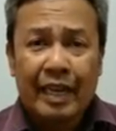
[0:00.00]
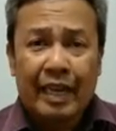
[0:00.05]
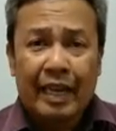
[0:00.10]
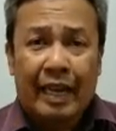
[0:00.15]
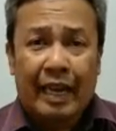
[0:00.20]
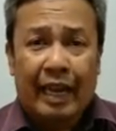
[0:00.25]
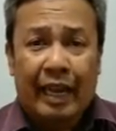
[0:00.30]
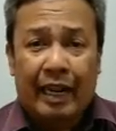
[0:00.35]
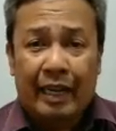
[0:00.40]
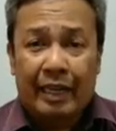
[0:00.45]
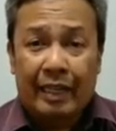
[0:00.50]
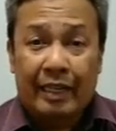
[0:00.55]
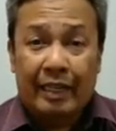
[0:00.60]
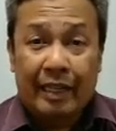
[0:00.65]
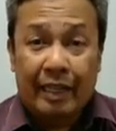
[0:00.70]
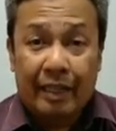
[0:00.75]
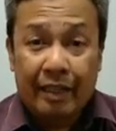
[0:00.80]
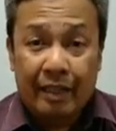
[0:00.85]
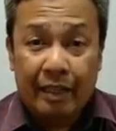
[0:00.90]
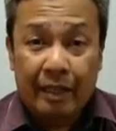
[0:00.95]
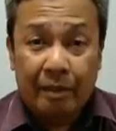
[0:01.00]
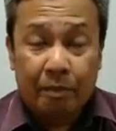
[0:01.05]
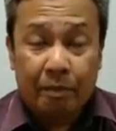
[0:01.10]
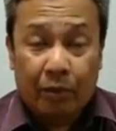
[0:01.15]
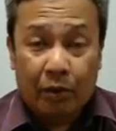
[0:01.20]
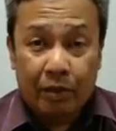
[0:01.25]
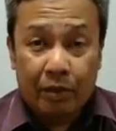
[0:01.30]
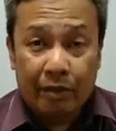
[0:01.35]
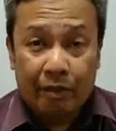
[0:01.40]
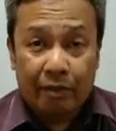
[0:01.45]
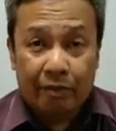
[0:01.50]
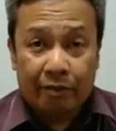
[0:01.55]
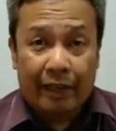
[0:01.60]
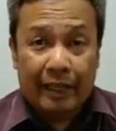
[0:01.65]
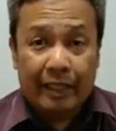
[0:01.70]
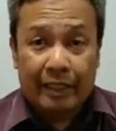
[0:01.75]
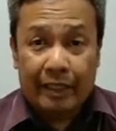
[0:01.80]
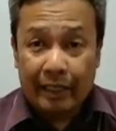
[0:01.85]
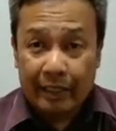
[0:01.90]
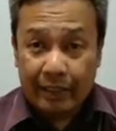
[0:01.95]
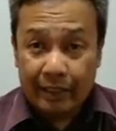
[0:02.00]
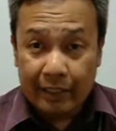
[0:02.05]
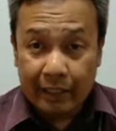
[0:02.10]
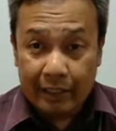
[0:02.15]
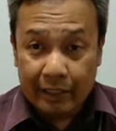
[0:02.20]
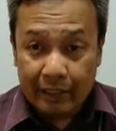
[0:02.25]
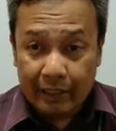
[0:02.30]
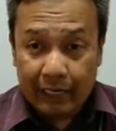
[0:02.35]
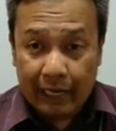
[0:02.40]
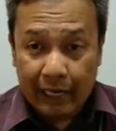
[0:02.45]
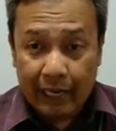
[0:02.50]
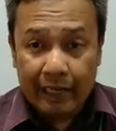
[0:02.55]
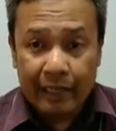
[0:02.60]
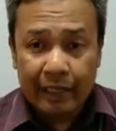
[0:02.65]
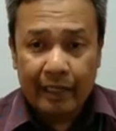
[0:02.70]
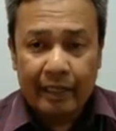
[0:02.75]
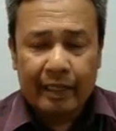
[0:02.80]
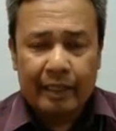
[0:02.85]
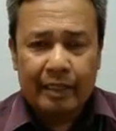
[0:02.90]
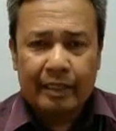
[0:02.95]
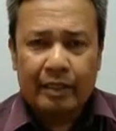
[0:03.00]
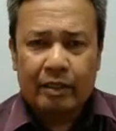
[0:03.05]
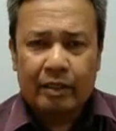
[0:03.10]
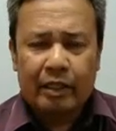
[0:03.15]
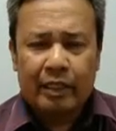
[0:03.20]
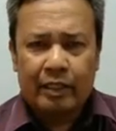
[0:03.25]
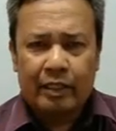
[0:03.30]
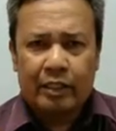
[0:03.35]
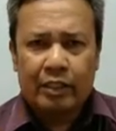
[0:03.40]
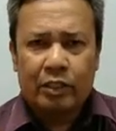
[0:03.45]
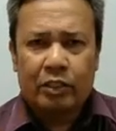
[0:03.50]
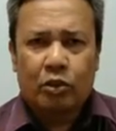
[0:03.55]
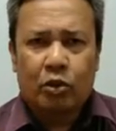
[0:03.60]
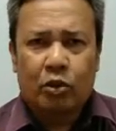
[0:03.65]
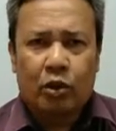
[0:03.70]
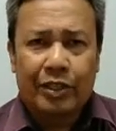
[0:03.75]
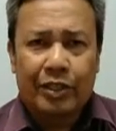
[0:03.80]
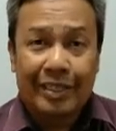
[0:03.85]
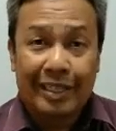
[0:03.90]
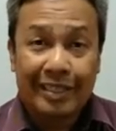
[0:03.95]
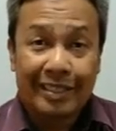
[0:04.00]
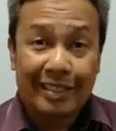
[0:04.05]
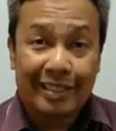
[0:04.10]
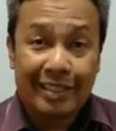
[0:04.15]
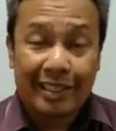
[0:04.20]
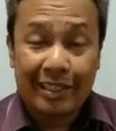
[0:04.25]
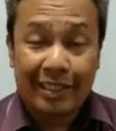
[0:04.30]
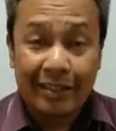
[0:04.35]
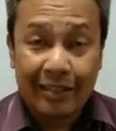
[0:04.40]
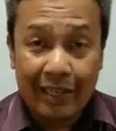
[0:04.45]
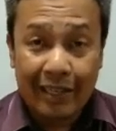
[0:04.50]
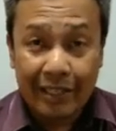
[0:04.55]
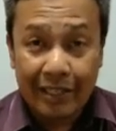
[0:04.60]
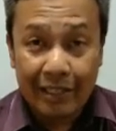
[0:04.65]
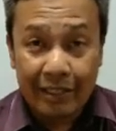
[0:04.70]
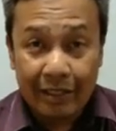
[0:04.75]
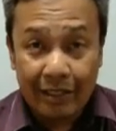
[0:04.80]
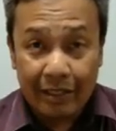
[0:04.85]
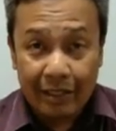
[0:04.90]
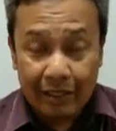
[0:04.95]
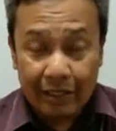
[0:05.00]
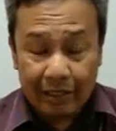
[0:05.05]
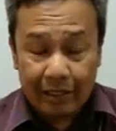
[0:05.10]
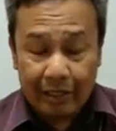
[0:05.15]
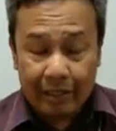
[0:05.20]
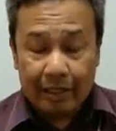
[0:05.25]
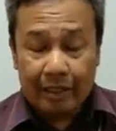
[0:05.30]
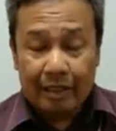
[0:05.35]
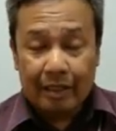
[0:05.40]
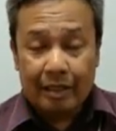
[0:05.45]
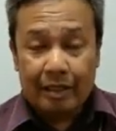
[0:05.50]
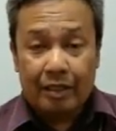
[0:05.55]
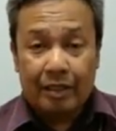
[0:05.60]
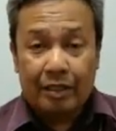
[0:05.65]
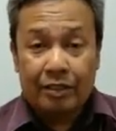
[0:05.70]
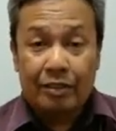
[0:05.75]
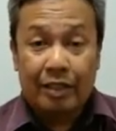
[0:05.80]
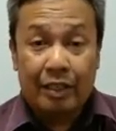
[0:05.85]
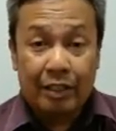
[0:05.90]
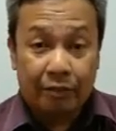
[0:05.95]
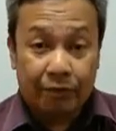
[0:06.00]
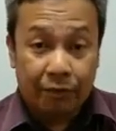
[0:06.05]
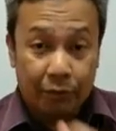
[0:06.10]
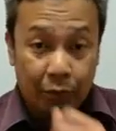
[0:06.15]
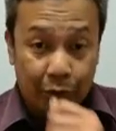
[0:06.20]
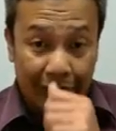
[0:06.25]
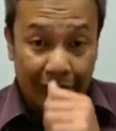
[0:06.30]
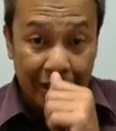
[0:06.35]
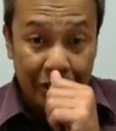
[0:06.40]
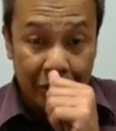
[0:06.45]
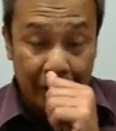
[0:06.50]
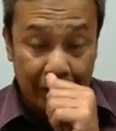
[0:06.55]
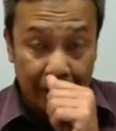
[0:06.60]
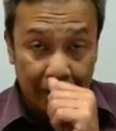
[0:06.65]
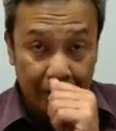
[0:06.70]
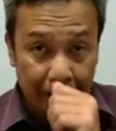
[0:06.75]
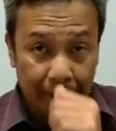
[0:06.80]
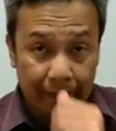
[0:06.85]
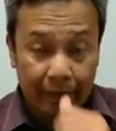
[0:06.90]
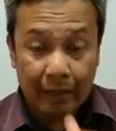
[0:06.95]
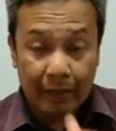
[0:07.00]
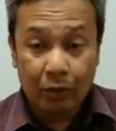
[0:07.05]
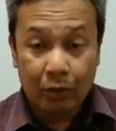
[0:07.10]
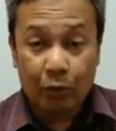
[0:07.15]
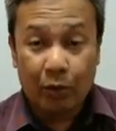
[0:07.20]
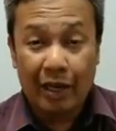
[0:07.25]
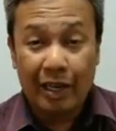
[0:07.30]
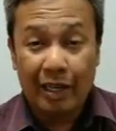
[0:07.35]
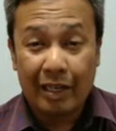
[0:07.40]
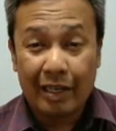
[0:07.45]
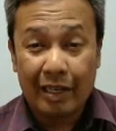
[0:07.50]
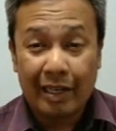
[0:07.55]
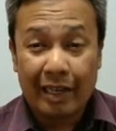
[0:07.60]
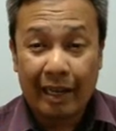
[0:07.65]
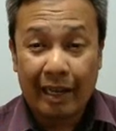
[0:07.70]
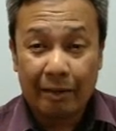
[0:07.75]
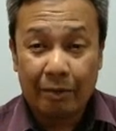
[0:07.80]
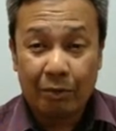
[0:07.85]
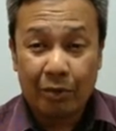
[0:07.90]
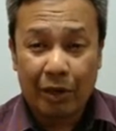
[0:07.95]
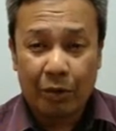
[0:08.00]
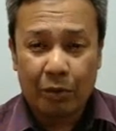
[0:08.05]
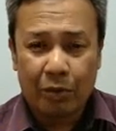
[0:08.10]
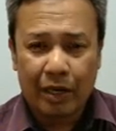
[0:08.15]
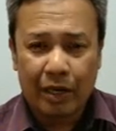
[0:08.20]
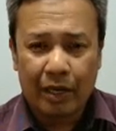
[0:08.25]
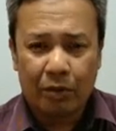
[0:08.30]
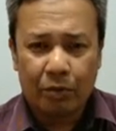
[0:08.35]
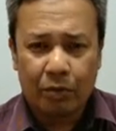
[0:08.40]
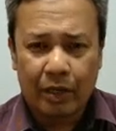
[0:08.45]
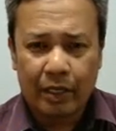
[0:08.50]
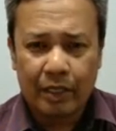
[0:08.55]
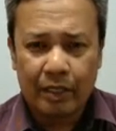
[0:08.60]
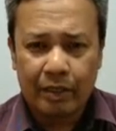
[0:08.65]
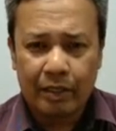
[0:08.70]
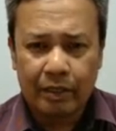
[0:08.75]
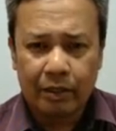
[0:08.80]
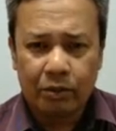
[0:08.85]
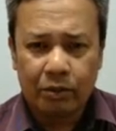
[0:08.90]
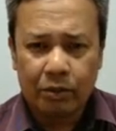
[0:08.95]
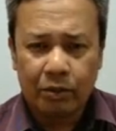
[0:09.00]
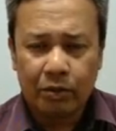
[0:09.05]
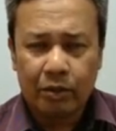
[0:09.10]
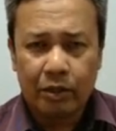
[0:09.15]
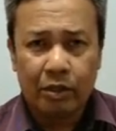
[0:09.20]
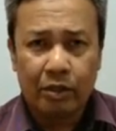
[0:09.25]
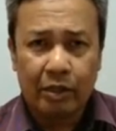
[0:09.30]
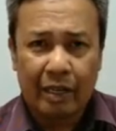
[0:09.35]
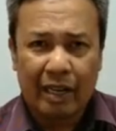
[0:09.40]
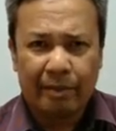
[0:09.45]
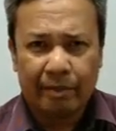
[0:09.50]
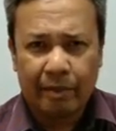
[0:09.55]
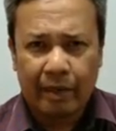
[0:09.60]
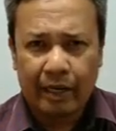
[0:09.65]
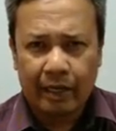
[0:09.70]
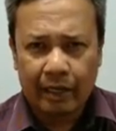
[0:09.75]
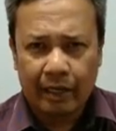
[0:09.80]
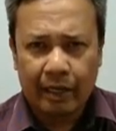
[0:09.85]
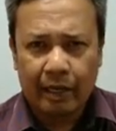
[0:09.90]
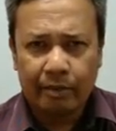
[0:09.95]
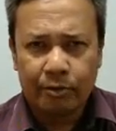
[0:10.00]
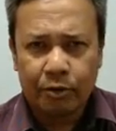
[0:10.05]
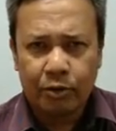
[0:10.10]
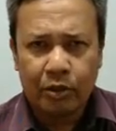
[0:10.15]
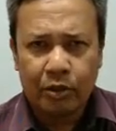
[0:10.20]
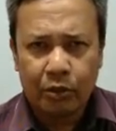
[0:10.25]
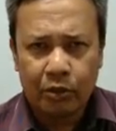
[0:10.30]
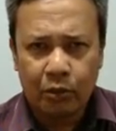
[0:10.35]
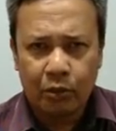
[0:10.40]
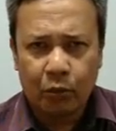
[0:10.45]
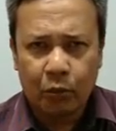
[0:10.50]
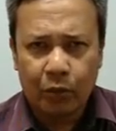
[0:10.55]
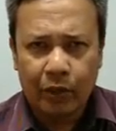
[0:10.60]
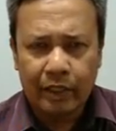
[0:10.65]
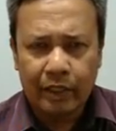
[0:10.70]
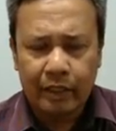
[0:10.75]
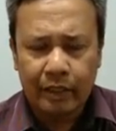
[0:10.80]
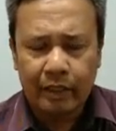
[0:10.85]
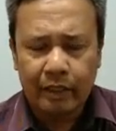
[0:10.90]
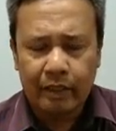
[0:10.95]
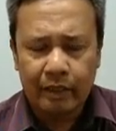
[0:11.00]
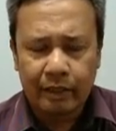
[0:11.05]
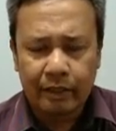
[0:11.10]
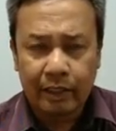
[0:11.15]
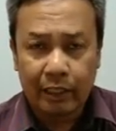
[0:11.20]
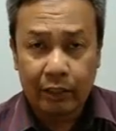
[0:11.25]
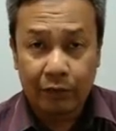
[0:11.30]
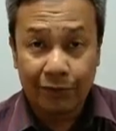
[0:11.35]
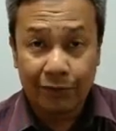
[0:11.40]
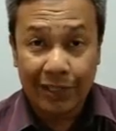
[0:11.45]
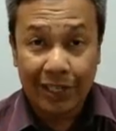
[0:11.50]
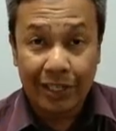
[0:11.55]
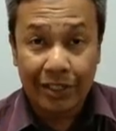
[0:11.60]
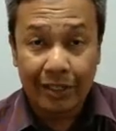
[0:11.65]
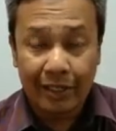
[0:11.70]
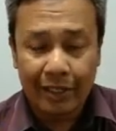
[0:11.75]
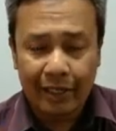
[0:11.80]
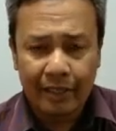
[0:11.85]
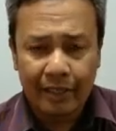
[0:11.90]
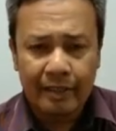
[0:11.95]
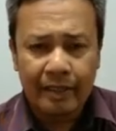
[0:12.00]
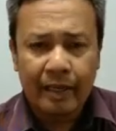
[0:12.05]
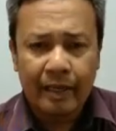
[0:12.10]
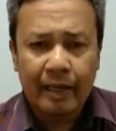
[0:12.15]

And the other important factor is this slide here. This is called density gradient centrifugation. What you do? I'm sure you know what centrifugation is.